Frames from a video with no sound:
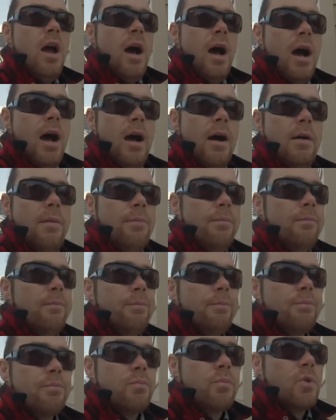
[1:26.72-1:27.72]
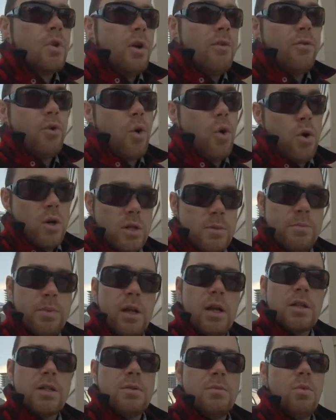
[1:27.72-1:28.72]
Of course,
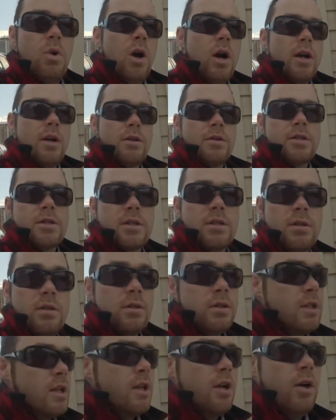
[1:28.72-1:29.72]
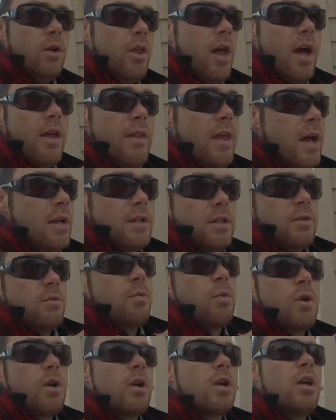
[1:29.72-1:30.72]
plugs and wires, did all that. That didn't
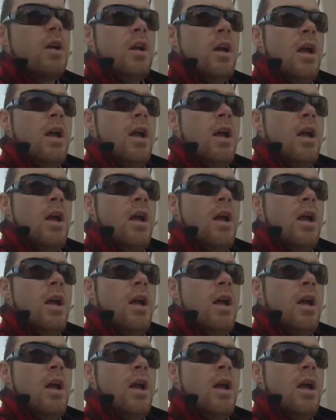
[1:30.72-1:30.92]
work.